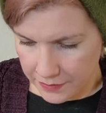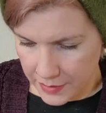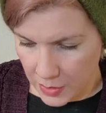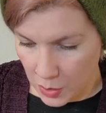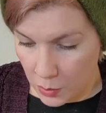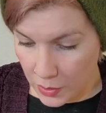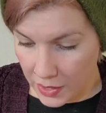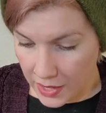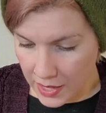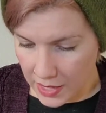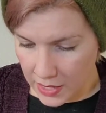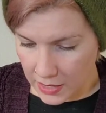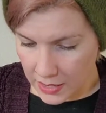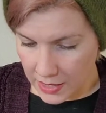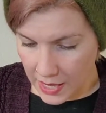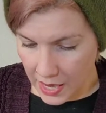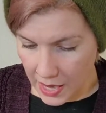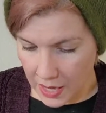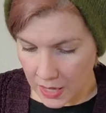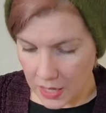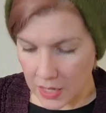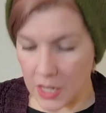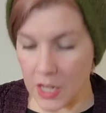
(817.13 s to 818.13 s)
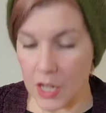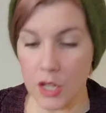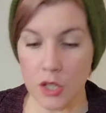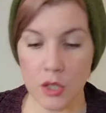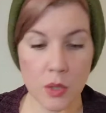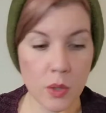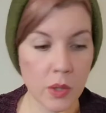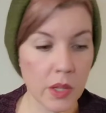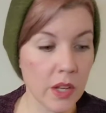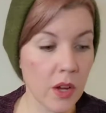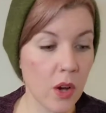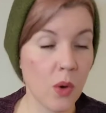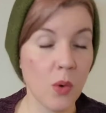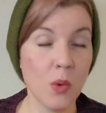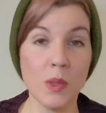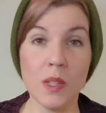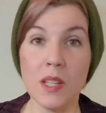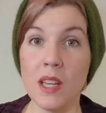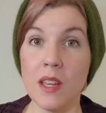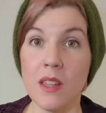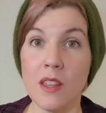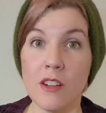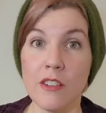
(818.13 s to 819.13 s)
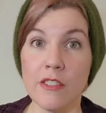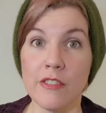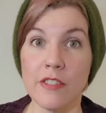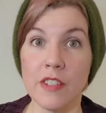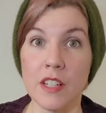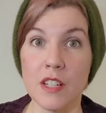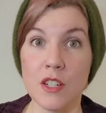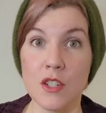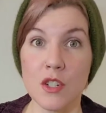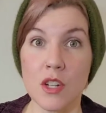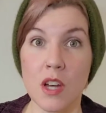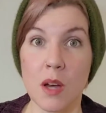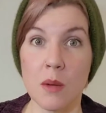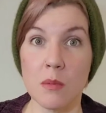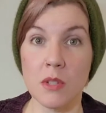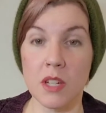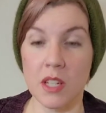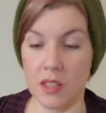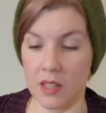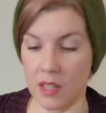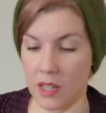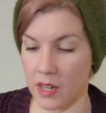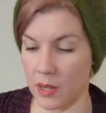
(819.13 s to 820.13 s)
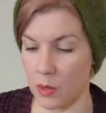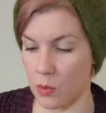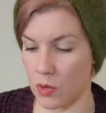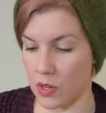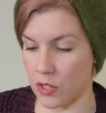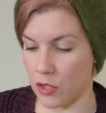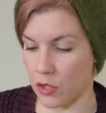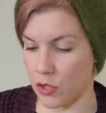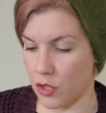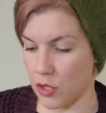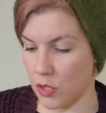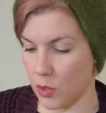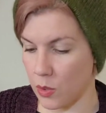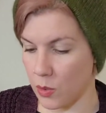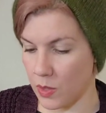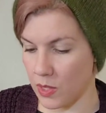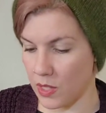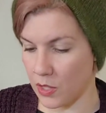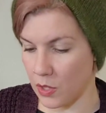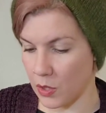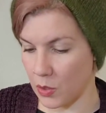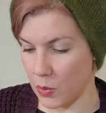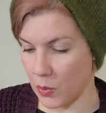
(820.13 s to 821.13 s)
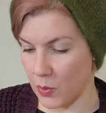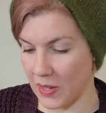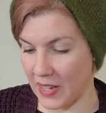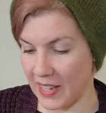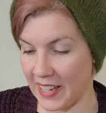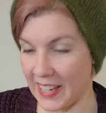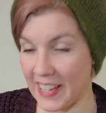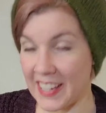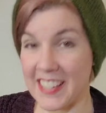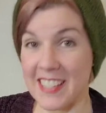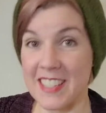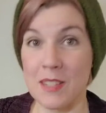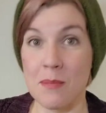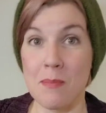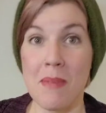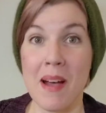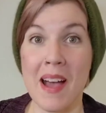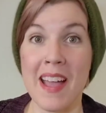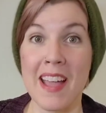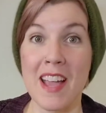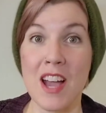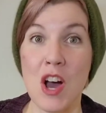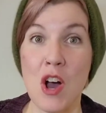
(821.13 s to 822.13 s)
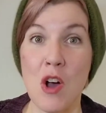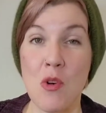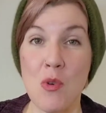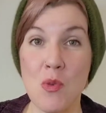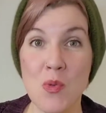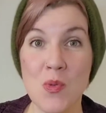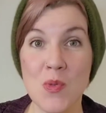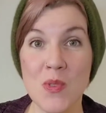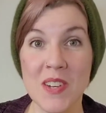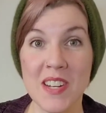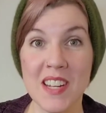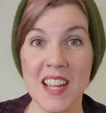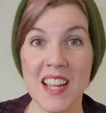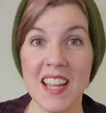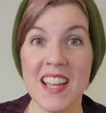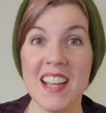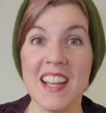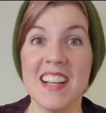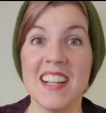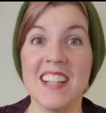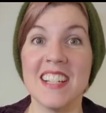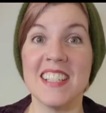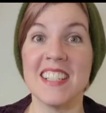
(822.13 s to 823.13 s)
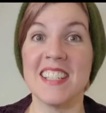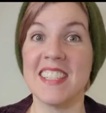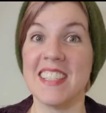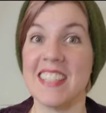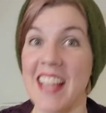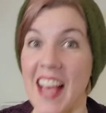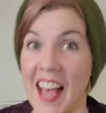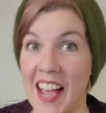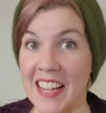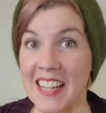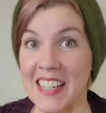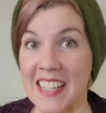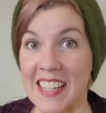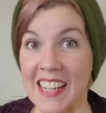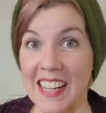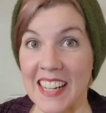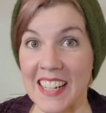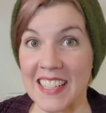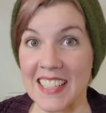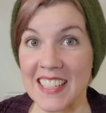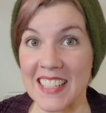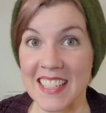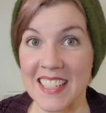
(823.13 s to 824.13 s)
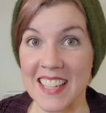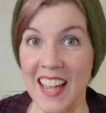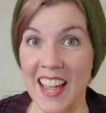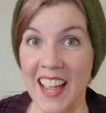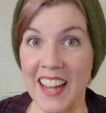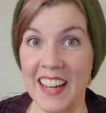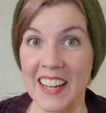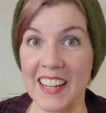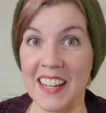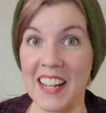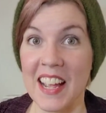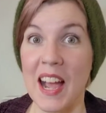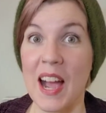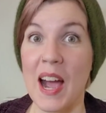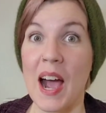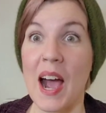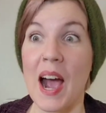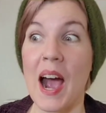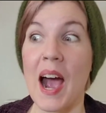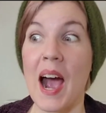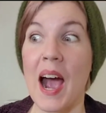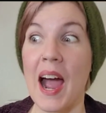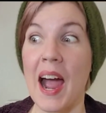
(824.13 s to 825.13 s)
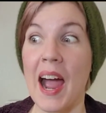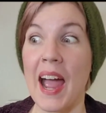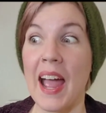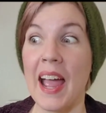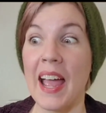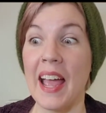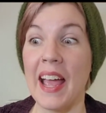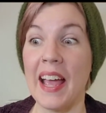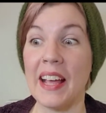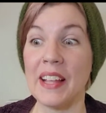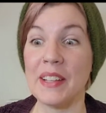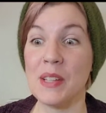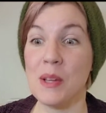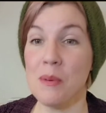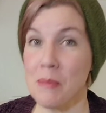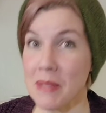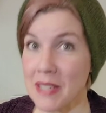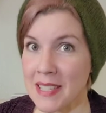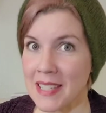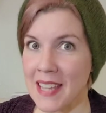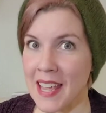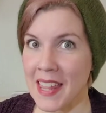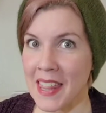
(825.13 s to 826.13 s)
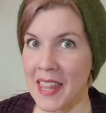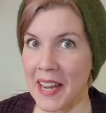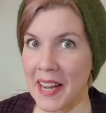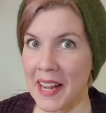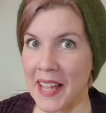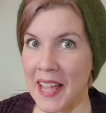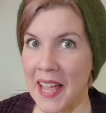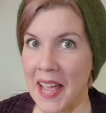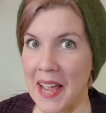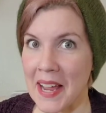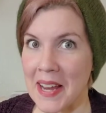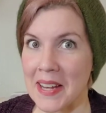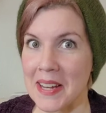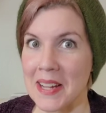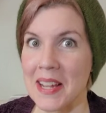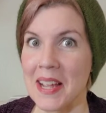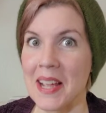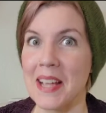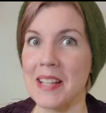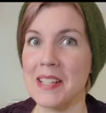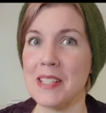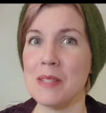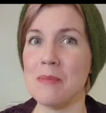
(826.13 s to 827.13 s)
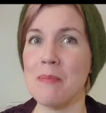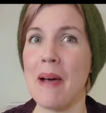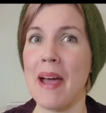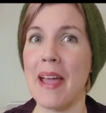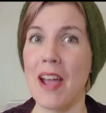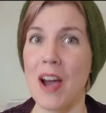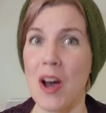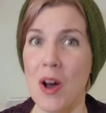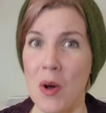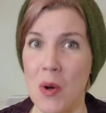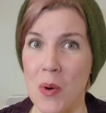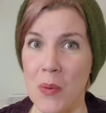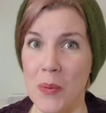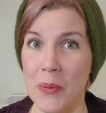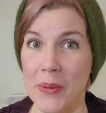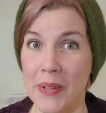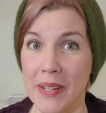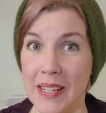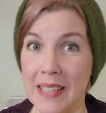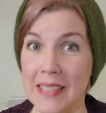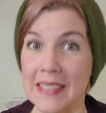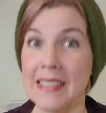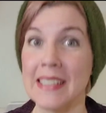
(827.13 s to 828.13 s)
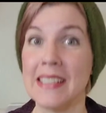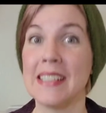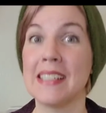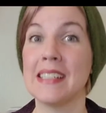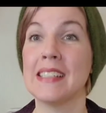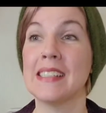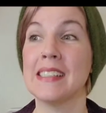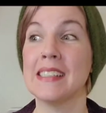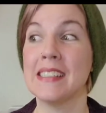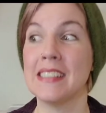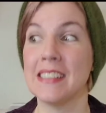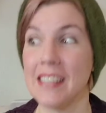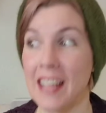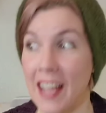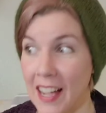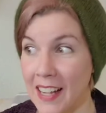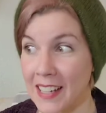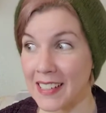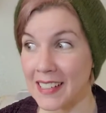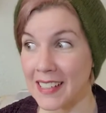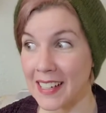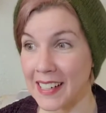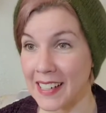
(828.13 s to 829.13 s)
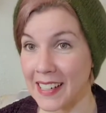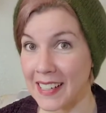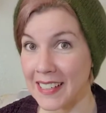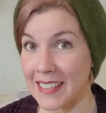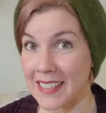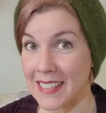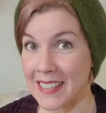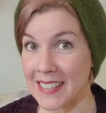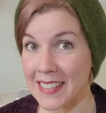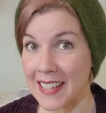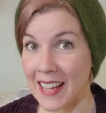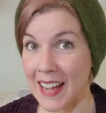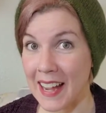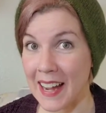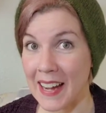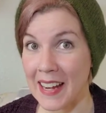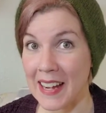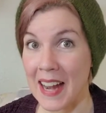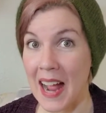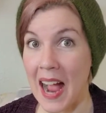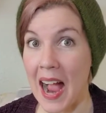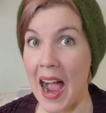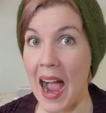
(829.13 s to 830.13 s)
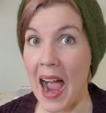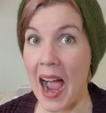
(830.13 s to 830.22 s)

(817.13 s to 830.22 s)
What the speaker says: Okay, yeah. So the only other finished object that I want to show you is my own sock knitting design. Let me say that again. It's my own sock knitting design.